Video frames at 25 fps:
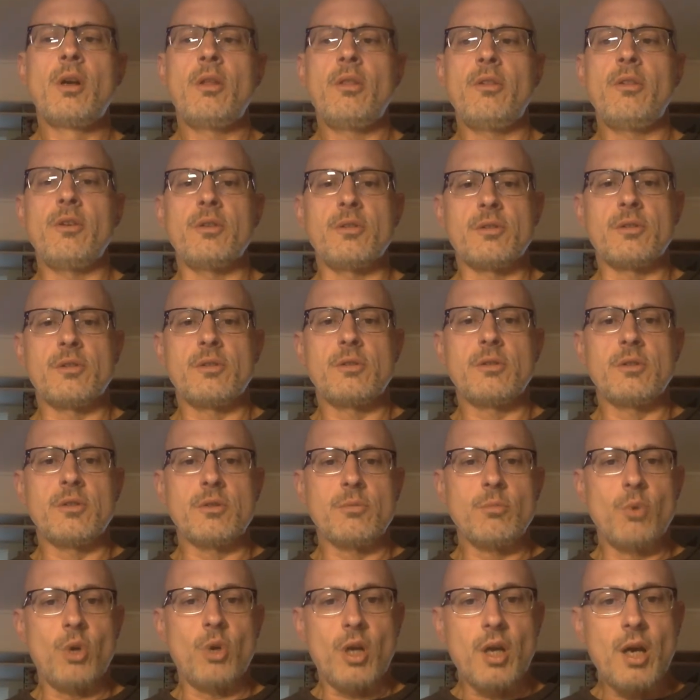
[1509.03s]
There's
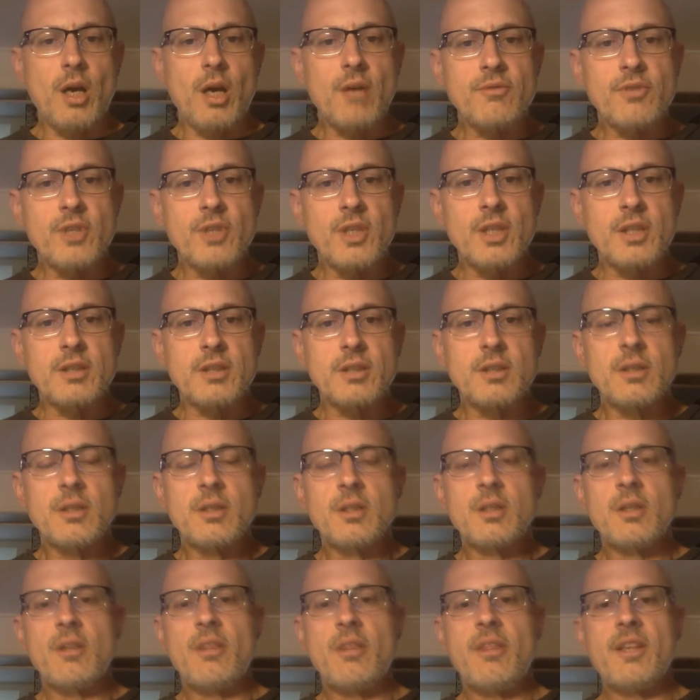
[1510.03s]
more conflict.
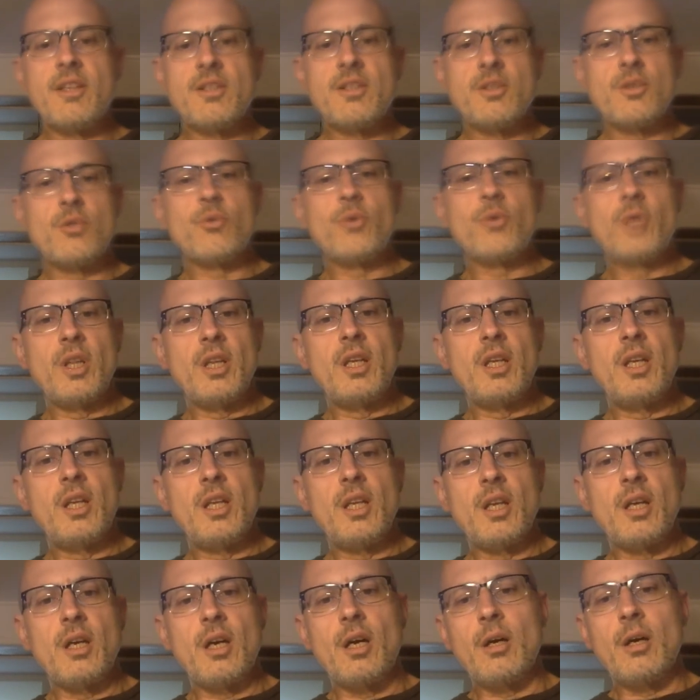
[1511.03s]
Things are really
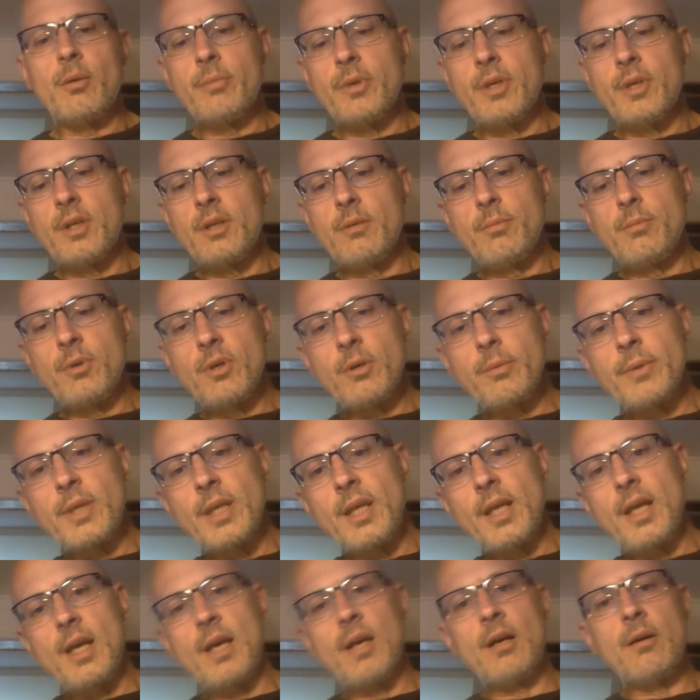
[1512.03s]
heating up. In
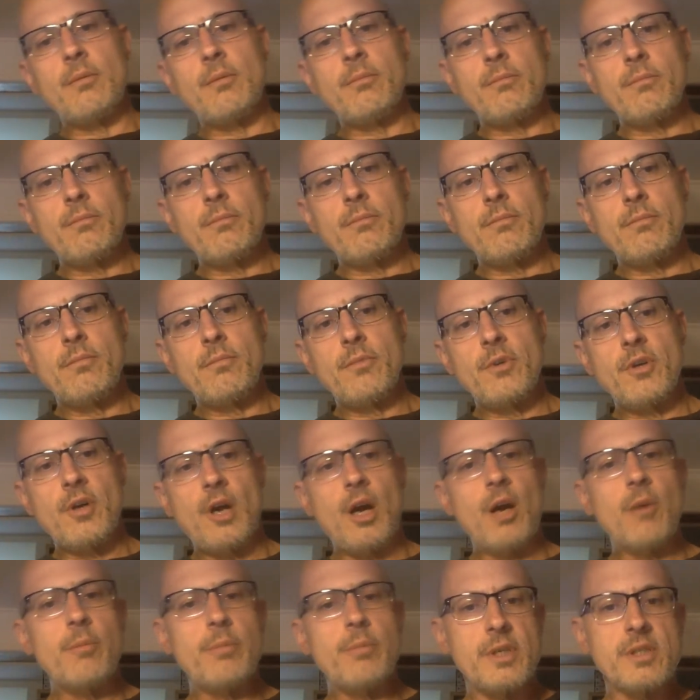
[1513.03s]
Birmingham, there
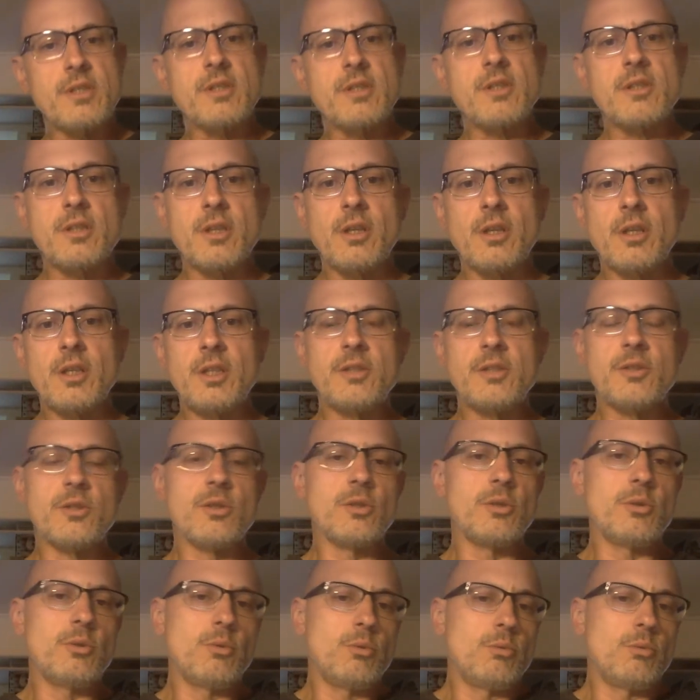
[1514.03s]
are business elites
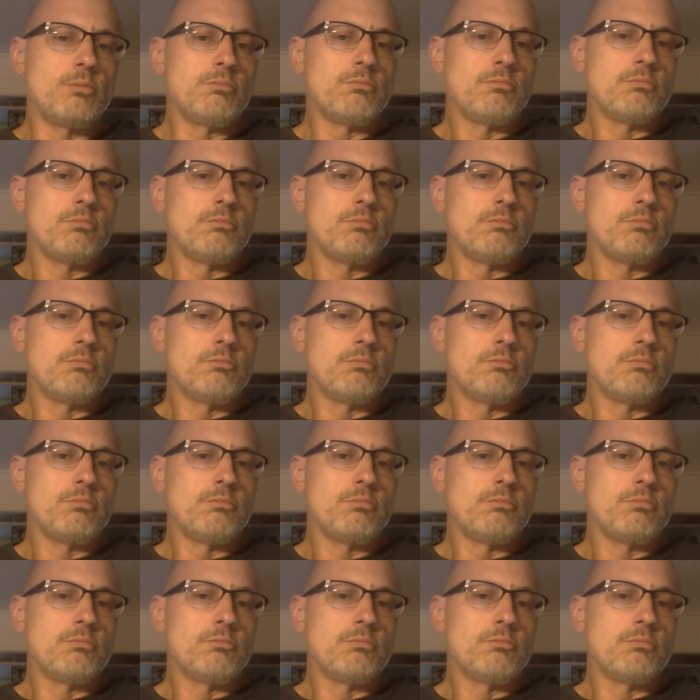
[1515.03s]
who